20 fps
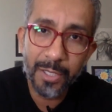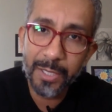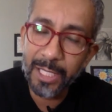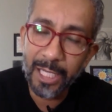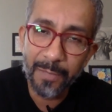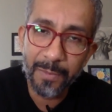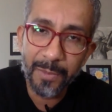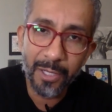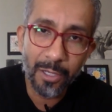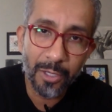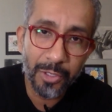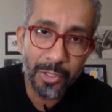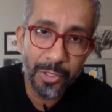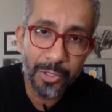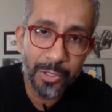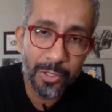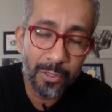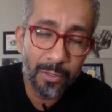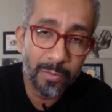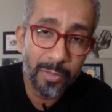Same thing on
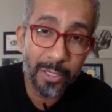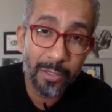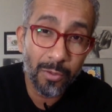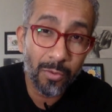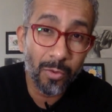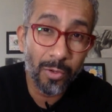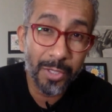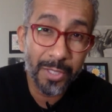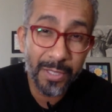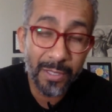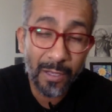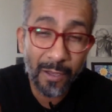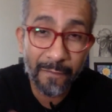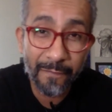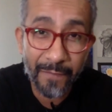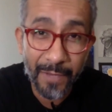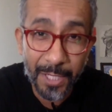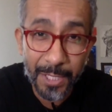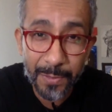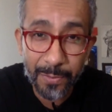YouTube. And, of course,
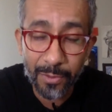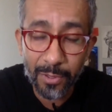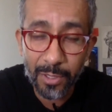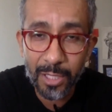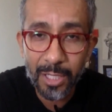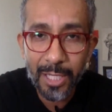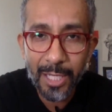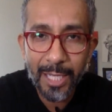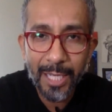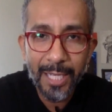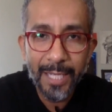on Facebook,